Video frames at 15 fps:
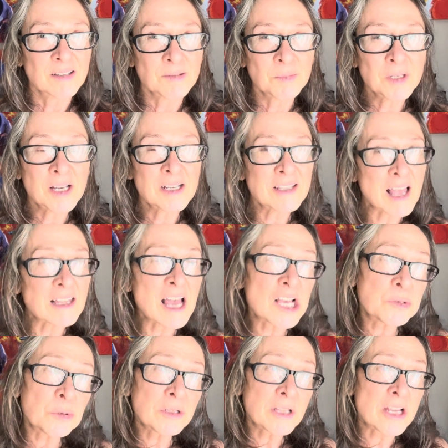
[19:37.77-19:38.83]
Because that
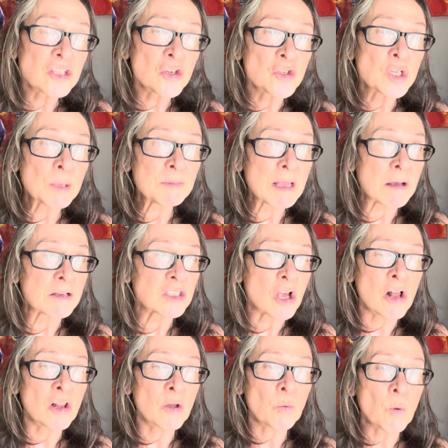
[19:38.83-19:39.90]
last relationship, that's
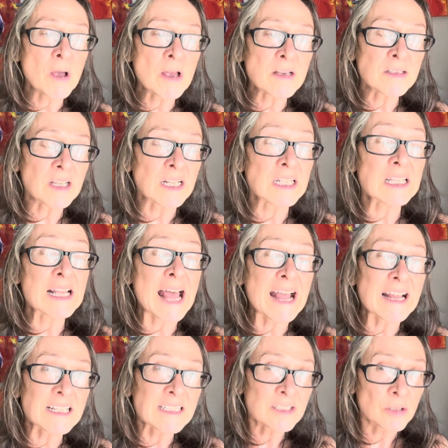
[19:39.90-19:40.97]
all it was. And
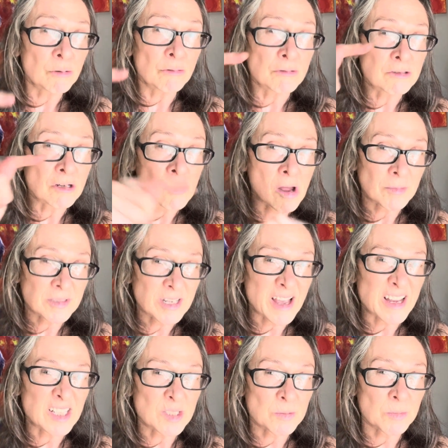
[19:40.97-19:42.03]
that's who
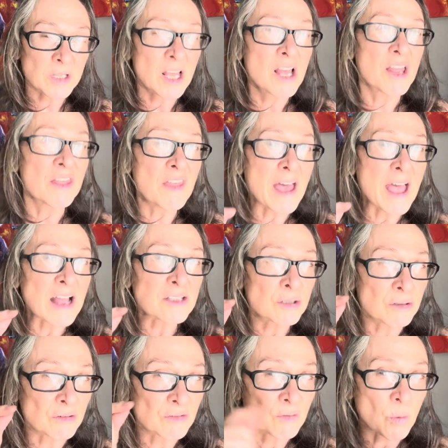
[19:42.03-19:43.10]
traumatized me. That's
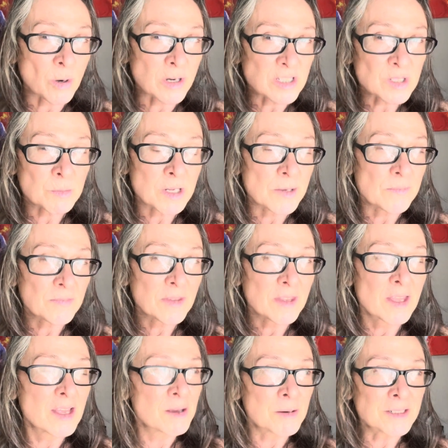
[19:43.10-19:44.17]
who forced me.
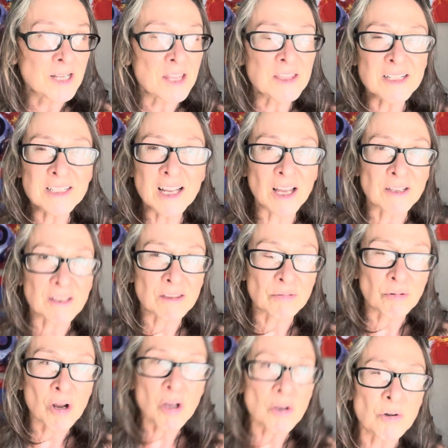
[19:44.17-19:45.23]
But nothing down the
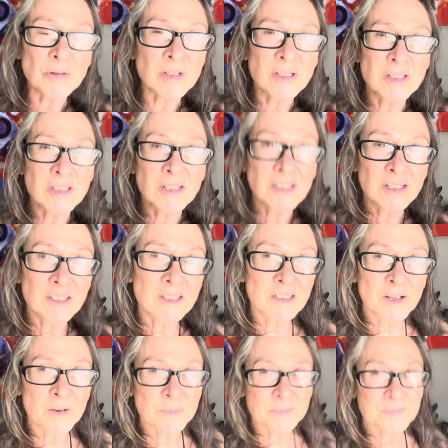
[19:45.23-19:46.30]
throat.
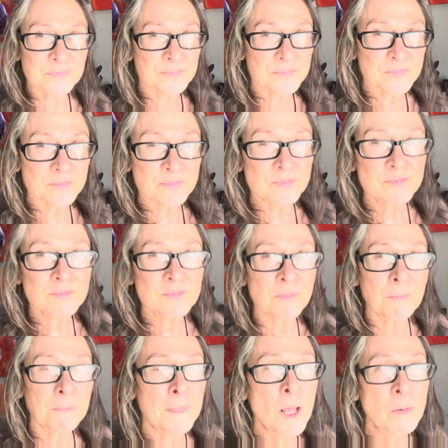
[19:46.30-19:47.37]
Nope.
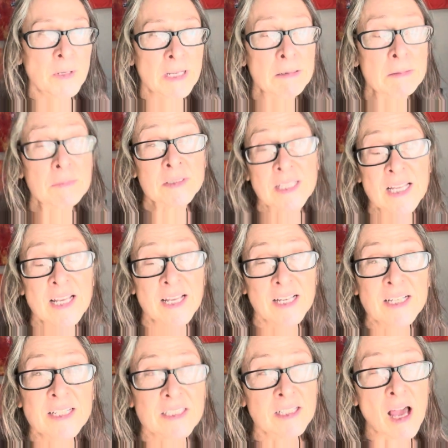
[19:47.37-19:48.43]
No, he would
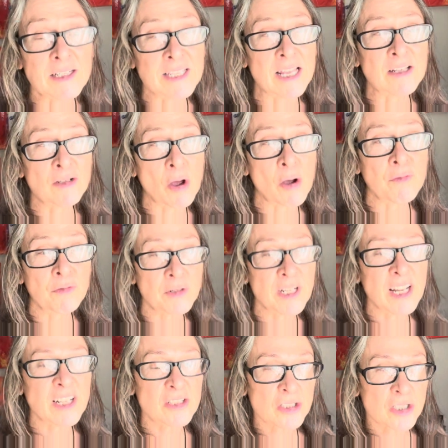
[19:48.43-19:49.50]
not take no for an
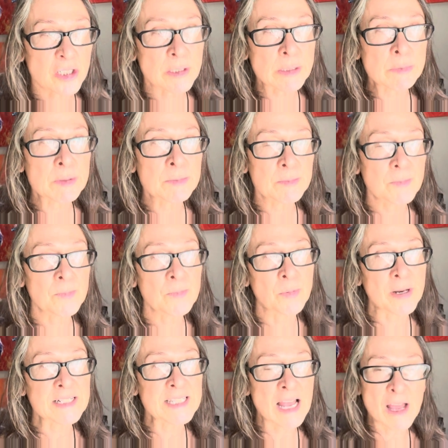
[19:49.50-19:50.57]
answer. He would
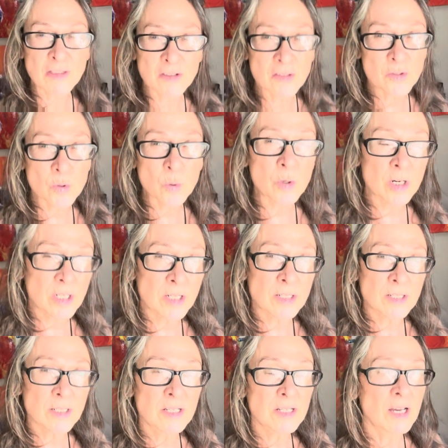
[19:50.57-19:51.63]
break down the door.
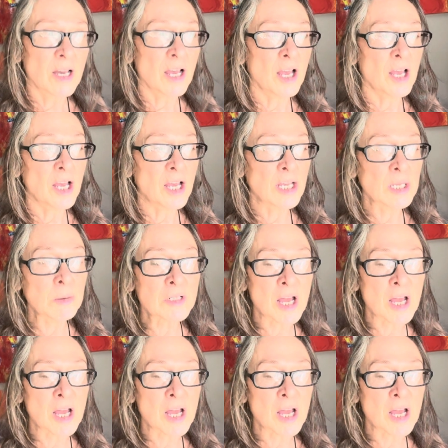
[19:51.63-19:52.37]
He would